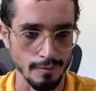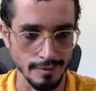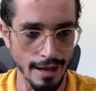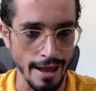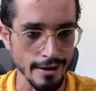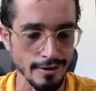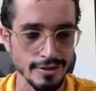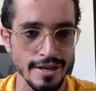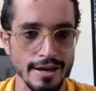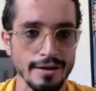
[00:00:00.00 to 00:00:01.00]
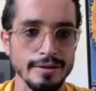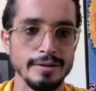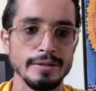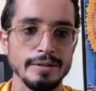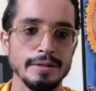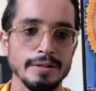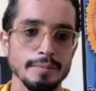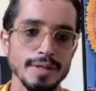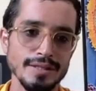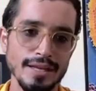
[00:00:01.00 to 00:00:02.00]
letters there,
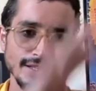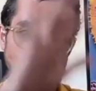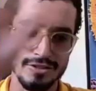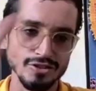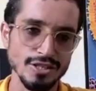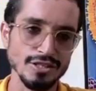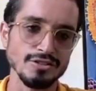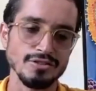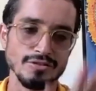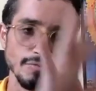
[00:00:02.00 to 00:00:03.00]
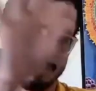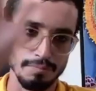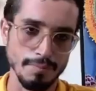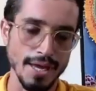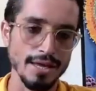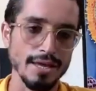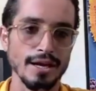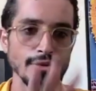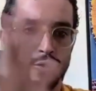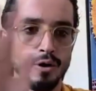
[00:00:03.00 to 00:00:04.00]
but they are just making
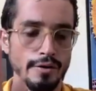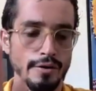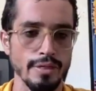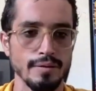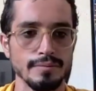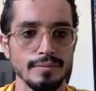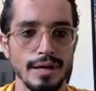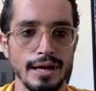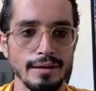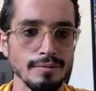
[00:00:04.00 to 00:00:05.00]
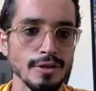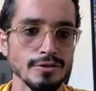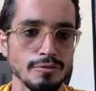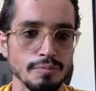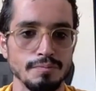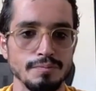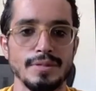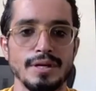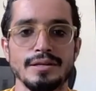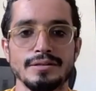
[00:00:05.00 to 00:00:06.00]
a north. I'm not
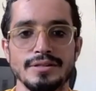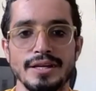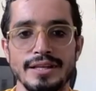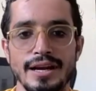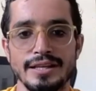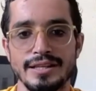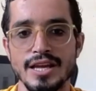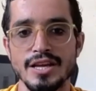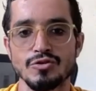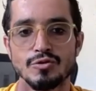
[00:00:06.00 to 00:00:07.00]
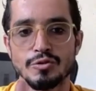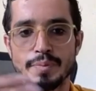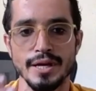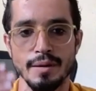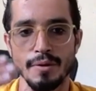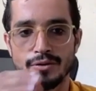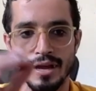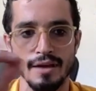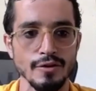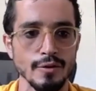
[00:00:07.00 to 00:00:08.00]
saying that I need to speak about
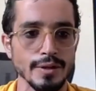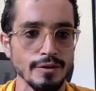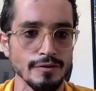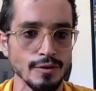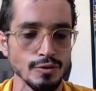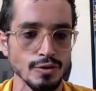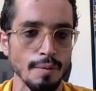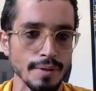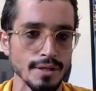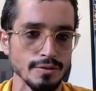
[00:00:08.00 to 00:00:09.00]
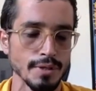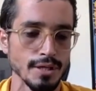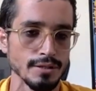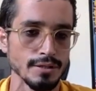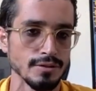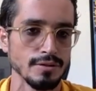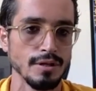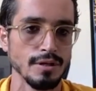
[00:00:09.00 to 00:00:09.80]
every one of those topics because